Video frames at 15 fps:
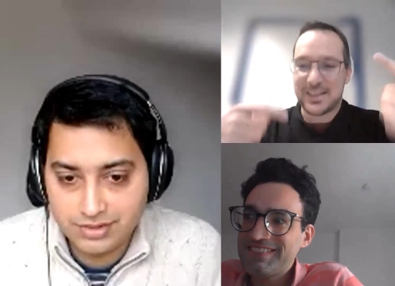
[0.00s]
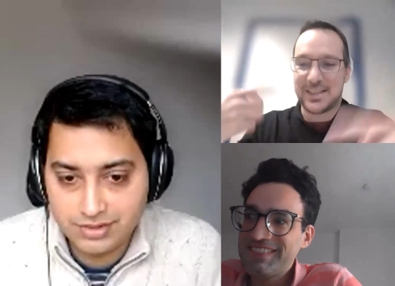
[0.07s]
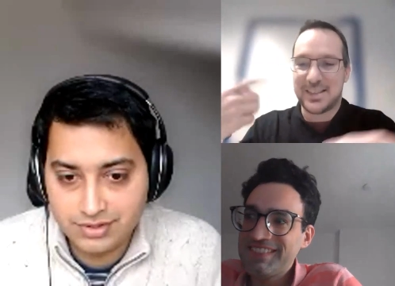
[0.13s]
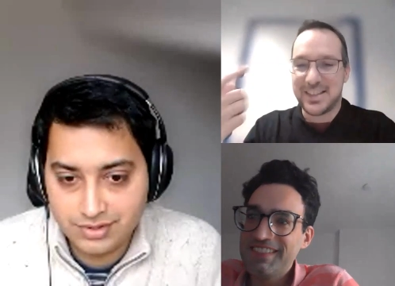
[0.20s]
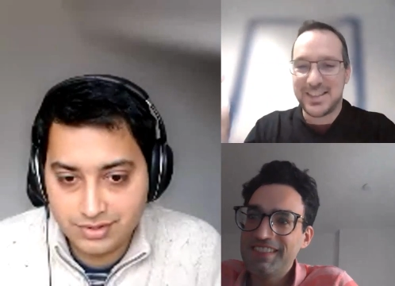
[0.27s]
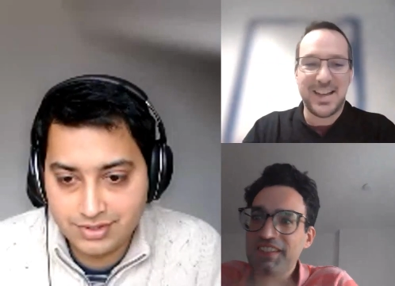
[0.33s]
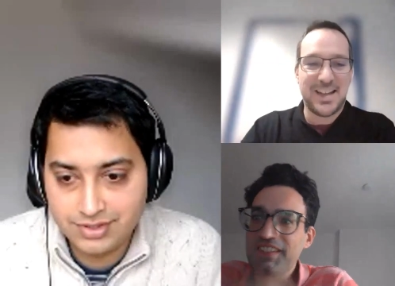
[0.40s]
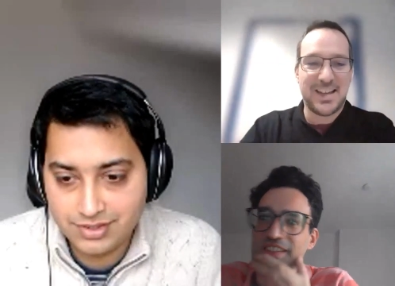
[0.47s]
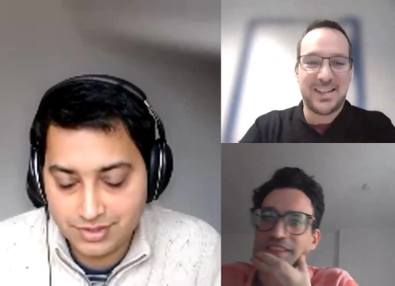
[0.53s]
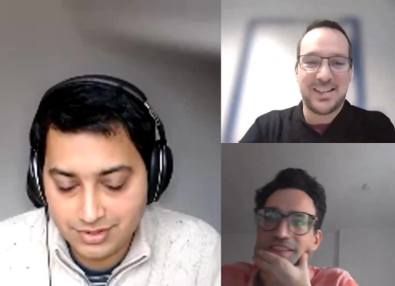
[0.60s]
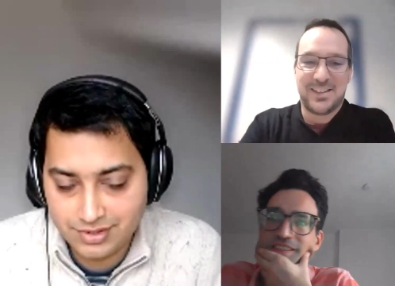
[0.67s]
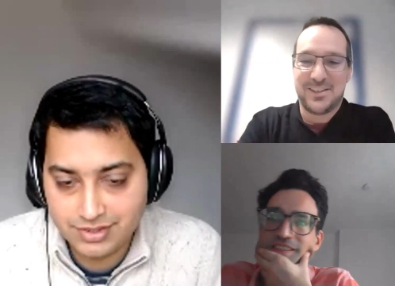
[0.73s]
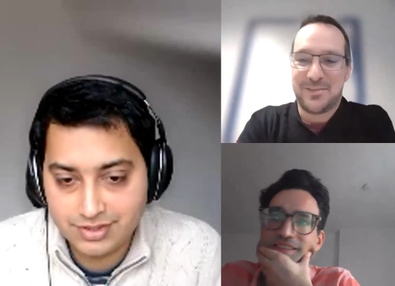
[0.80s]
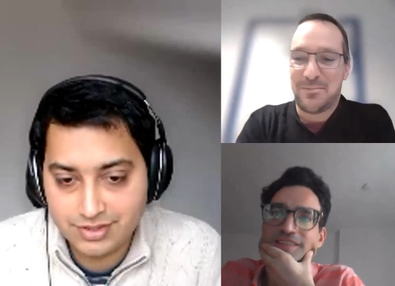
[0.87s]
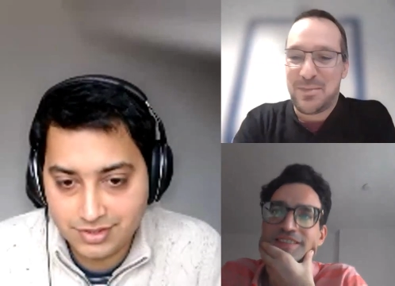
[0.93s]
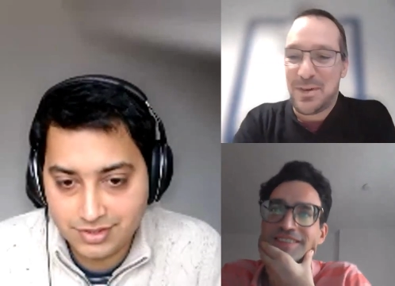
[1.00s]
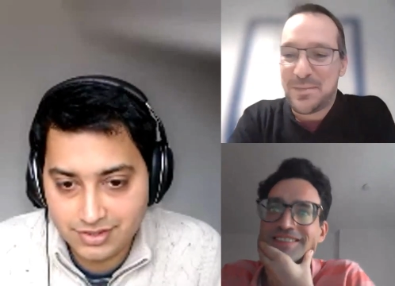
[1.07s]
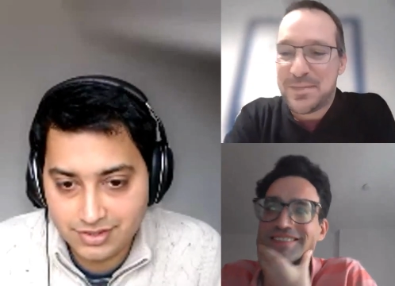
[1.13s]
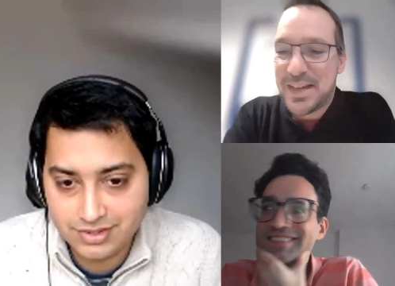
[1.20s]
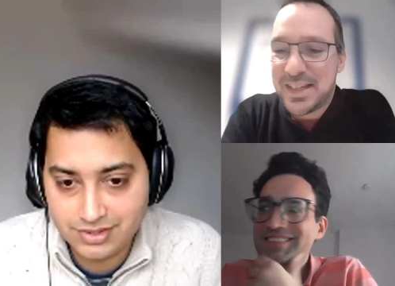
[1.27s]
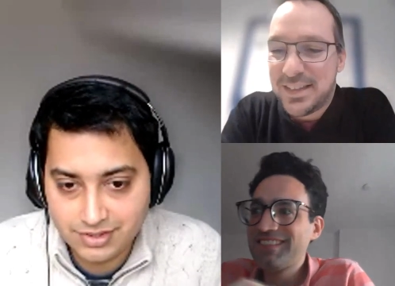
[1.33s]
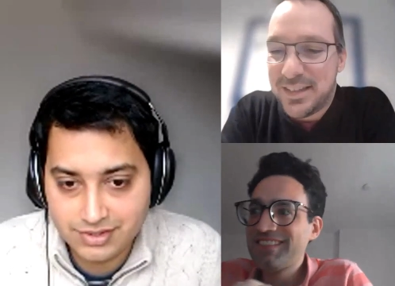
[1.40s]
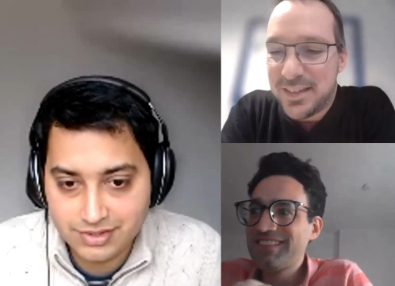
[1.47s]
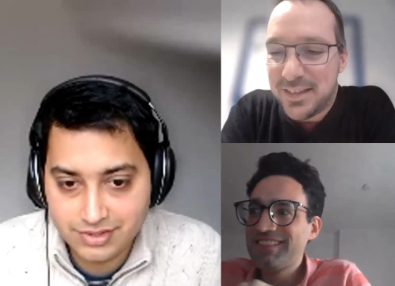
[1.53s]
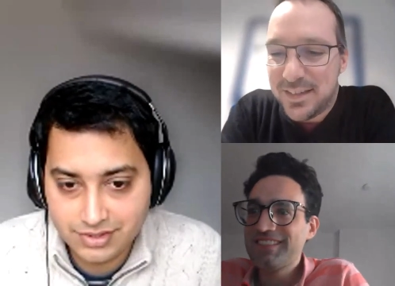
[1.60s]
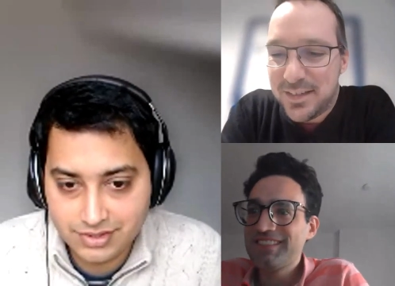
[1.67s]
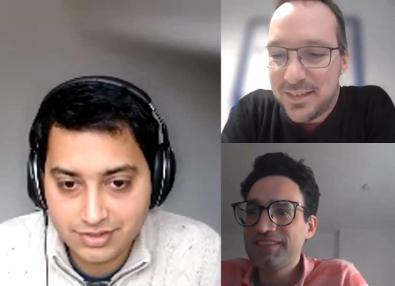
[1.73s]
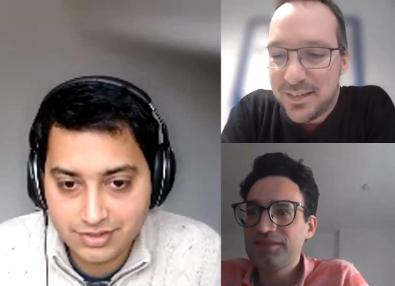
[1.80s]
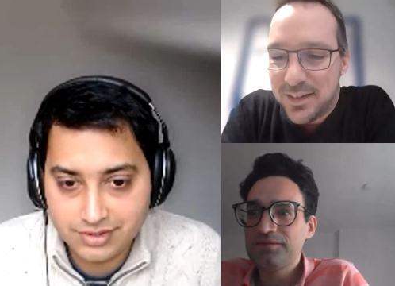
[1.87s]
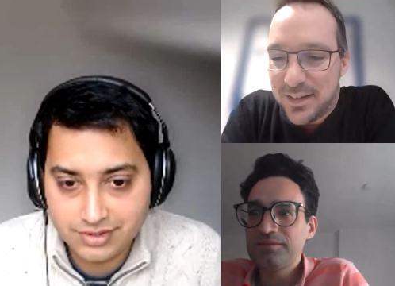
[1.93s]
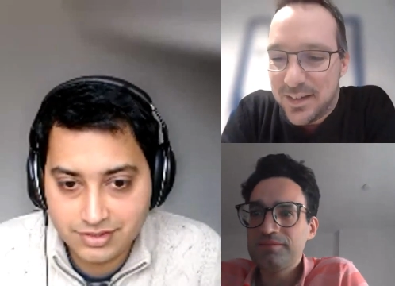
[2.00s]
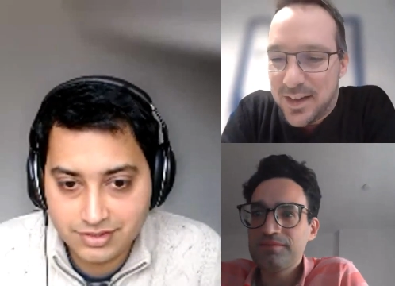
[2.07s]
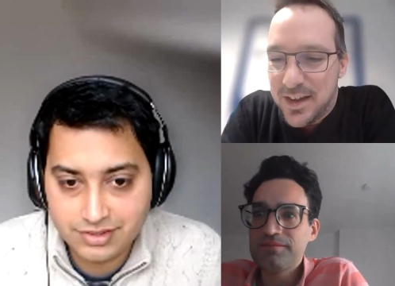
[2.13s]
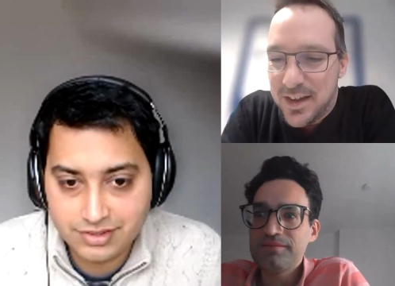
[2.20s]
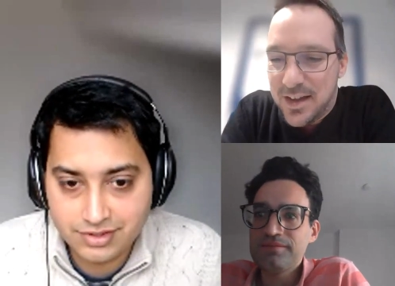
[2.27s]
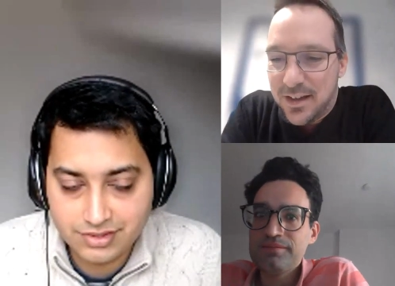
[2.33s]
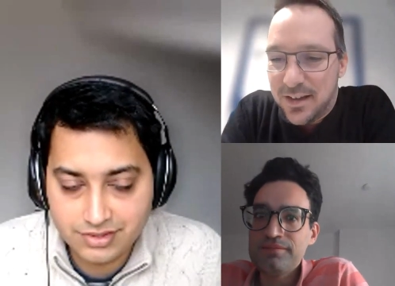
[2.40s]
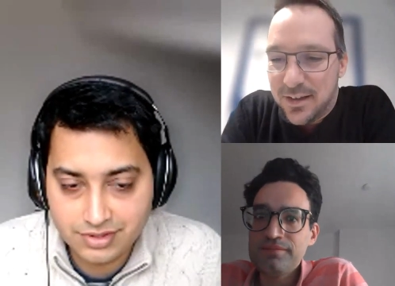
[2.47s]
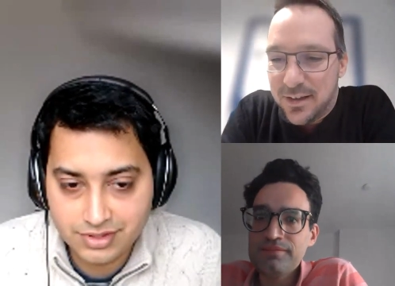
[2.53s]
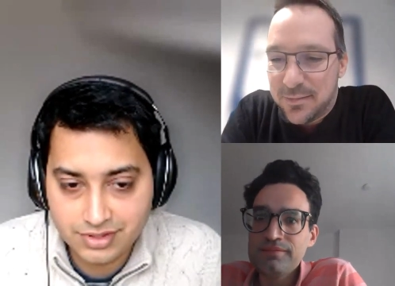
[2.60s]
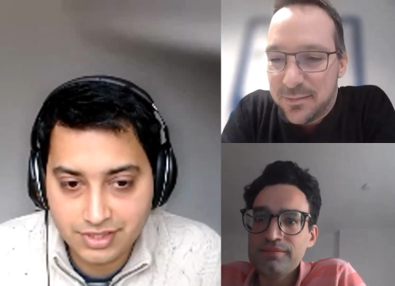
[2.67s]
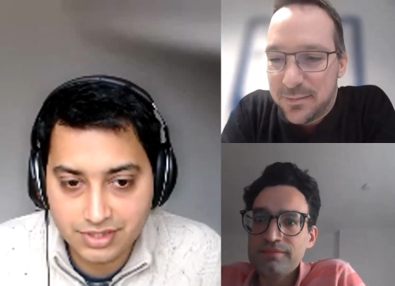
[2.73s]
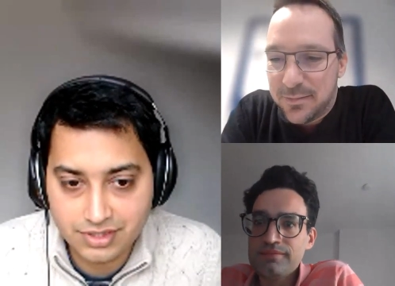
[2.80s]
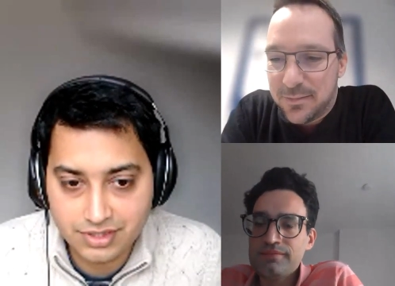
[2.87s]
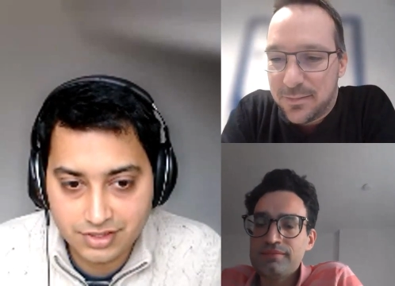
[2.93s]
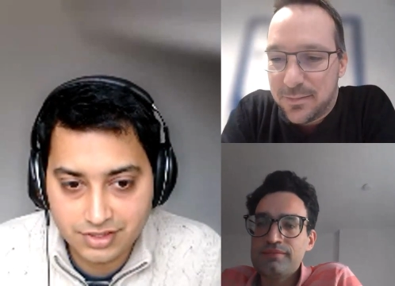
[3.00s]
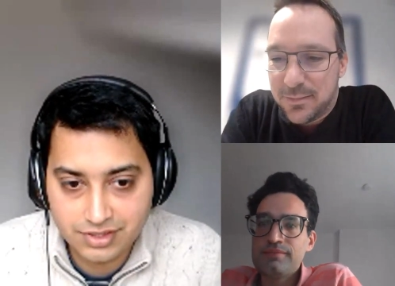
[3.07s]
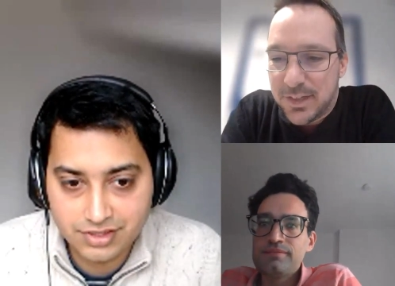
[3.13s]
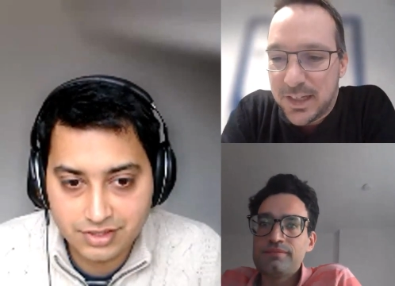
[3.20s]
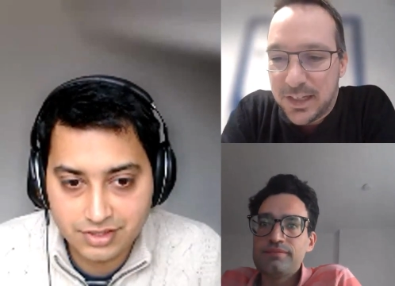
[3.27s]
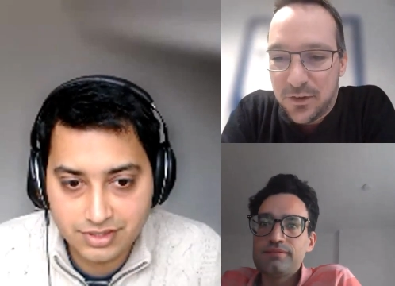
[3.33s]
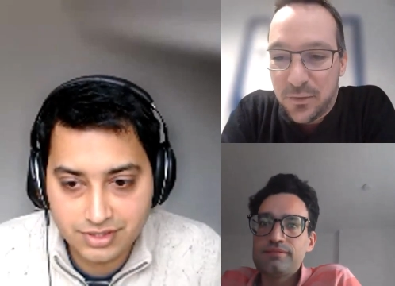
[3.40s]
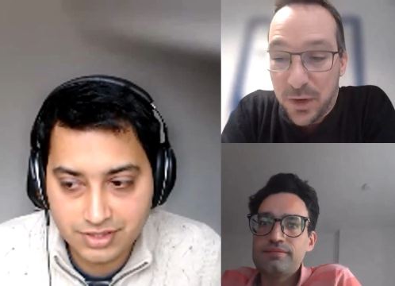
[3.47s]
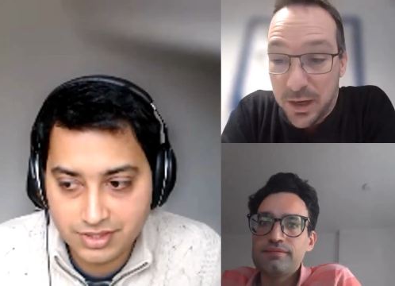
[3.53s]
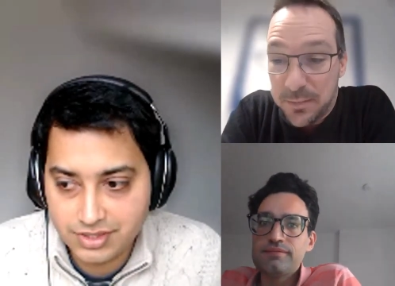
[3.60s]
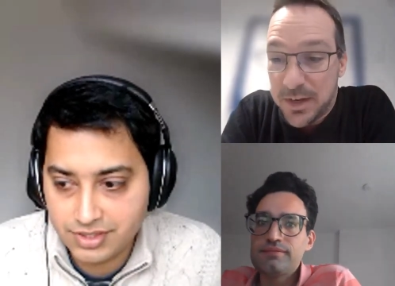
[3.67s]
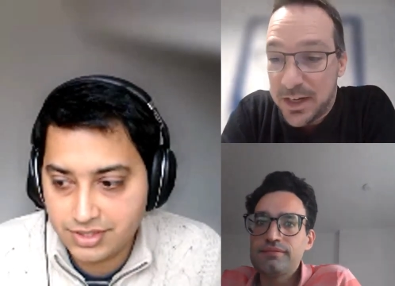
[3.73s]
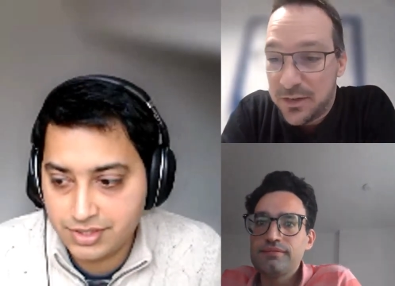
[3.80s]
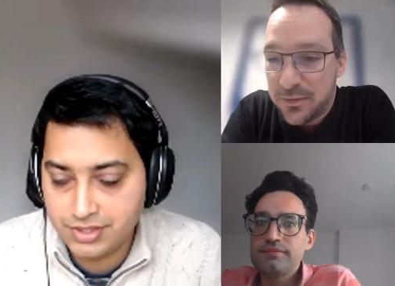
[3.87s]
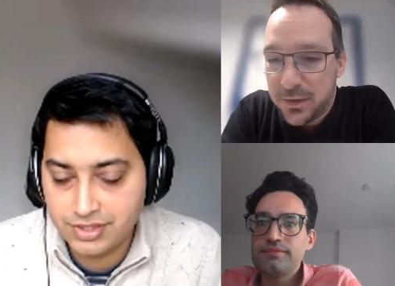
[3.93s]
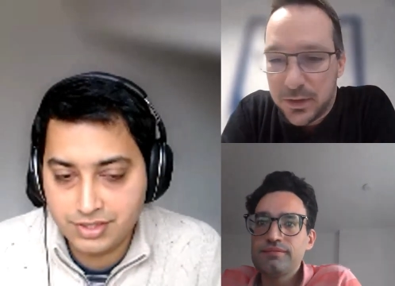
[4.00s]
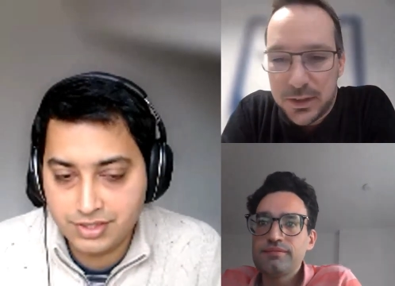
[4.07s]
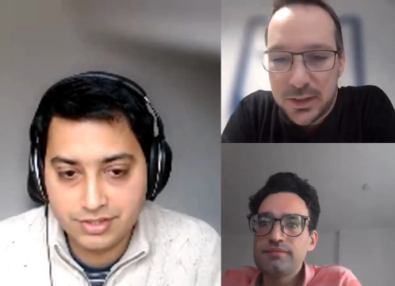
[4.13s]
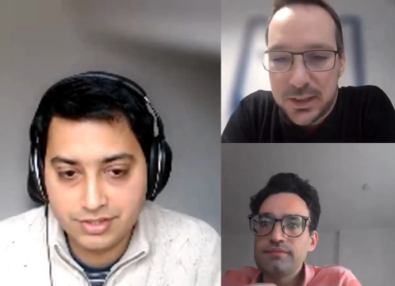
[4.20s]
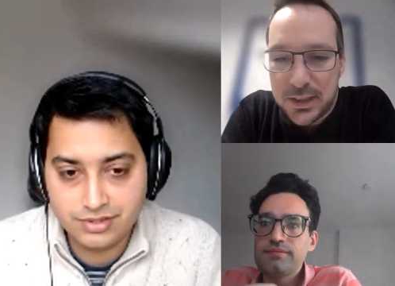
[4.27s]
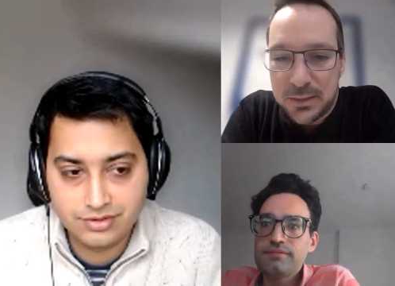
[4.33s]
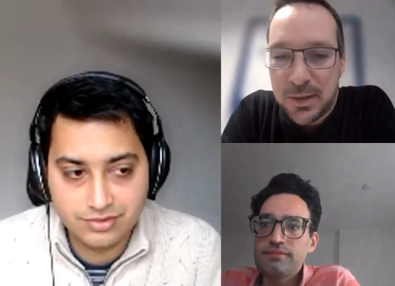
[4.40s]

Speaker 1: yeah. test then to implement. Um, yeah. Thank you very much for